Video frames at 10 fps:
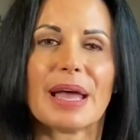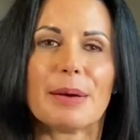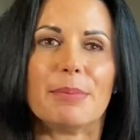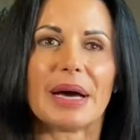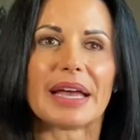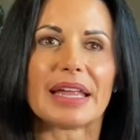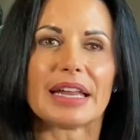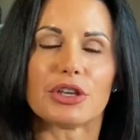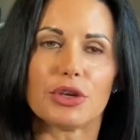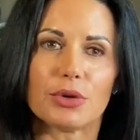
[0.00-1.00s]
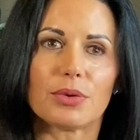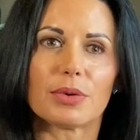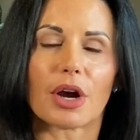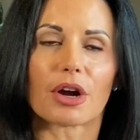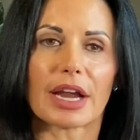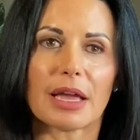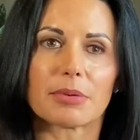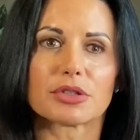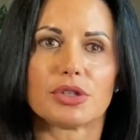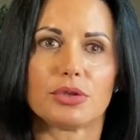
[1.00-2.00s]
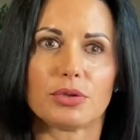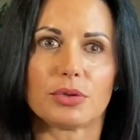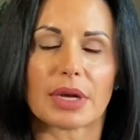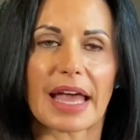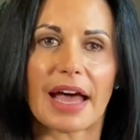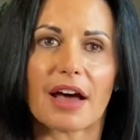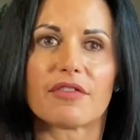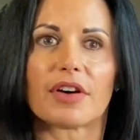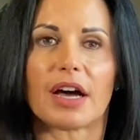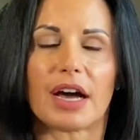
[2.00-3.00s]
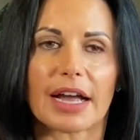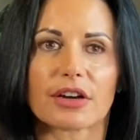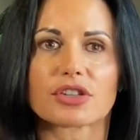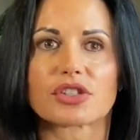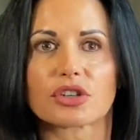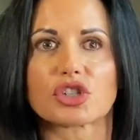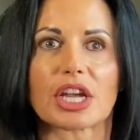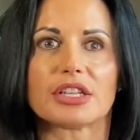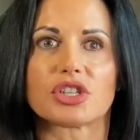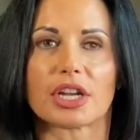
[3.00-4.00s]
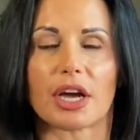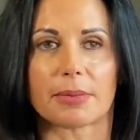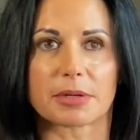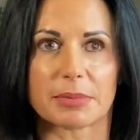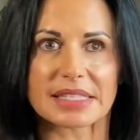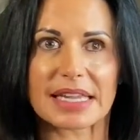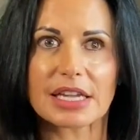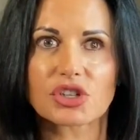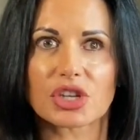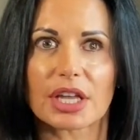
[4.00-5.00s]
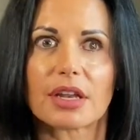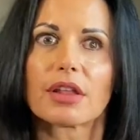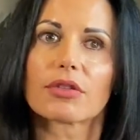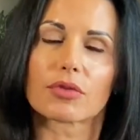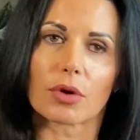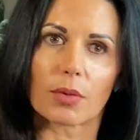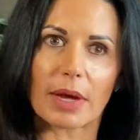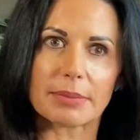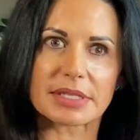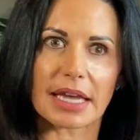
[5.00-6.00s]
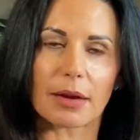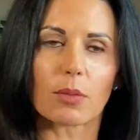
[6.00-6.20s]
but you are able to have a higher search engine optimization through a website.